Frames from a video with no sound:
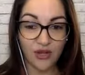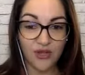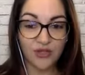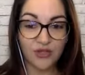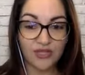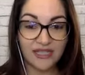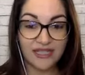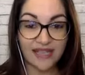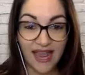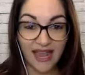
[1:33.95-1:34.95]
So
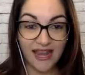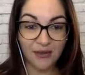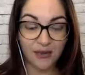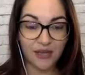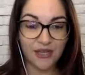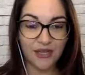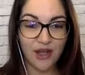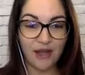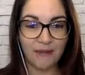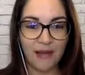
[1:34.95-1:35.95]
today we're going to
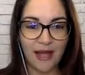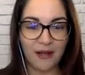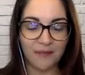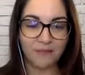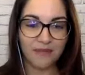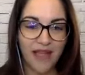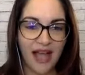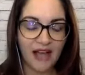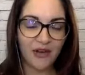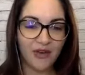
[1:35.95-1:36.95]
talk about
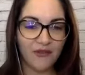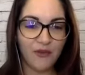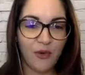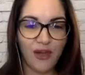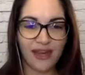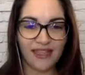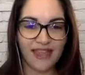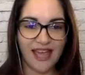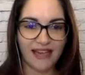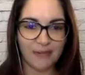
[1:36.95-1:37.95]
how to avoid
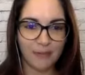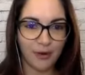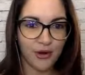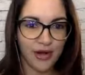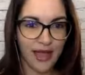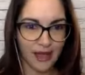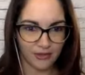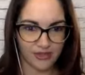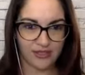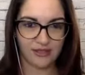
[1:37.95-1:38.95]
that
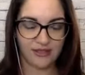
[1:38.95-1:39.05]
burnout